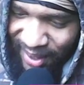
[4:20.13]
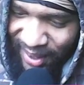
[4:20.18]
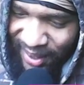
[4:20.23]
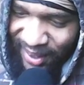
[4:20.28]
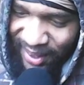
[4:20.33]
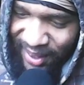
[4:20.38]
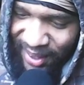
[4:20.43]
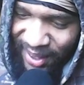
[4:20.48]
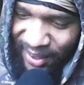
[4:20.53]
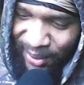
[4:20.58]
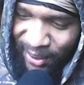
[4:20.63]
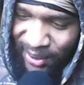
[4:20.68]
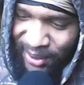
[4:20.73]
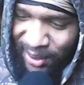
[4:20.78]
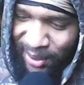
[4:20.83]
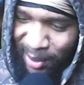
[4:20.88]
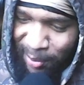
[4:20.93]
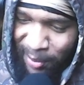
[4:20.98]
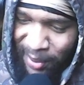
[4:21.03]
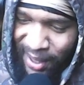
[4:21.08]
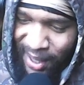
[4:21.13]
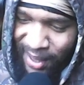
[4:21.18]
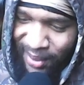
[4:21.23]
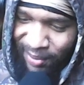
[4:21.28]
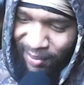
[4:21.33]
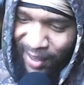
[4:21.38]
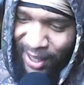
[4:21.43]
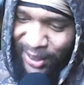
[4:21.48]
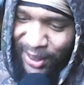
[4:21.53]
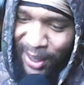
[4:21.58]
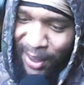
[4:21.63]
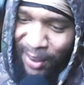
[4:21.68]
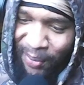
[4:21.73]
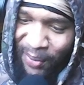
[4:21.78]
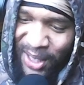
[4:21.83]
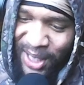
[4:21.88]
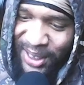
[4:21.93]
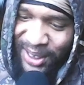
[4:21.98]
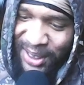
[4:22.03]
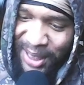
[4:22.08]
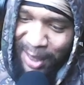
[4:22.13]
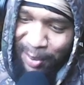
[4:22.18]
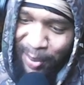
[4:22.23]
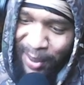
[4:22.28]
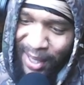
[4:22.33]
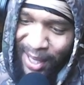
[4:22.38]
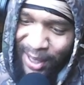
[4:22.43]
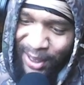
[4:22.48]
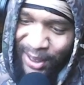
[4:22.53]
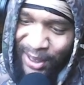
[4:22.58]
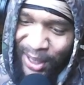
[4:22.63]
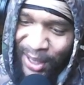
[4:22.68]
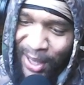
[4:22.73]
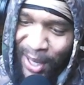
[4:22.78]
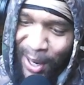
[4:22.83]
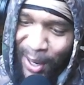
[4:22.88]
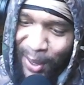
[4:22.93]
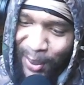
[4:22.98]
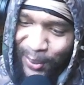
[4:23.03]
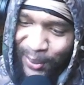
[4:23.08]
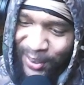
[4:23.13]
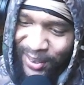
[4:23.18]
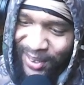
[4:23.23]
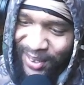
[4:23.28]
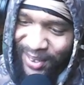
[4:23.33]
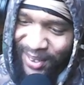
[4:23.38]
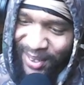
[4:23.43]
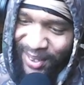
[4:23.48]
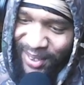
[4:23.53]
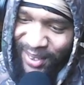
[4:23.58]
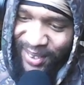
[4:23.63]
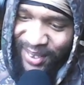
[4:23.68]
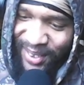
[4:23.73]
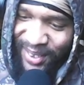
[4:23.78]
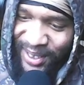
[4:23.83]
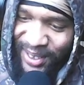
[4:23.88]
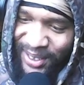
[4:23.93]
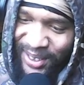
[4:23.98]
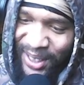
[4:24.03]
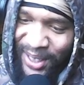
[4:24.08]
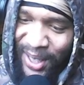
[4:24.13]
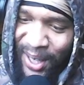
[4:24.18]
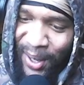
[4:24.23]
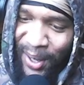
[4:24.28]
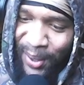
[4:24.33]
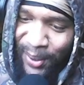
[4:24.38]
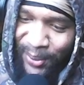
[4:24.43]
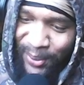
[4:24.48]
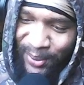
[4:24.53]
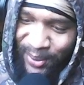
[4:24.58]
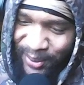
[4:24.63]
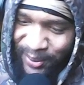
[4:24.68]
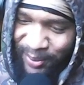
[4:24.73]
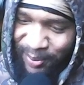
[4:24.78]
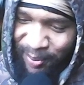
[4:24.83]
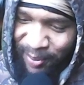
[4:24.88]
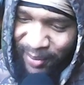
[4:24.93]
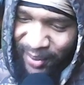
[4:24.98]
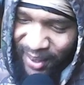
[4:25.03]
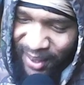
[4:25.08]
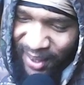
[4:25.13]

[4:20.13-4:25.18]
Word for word: calling endorsing a BS. Right, she a real CBL. She knows. She knows.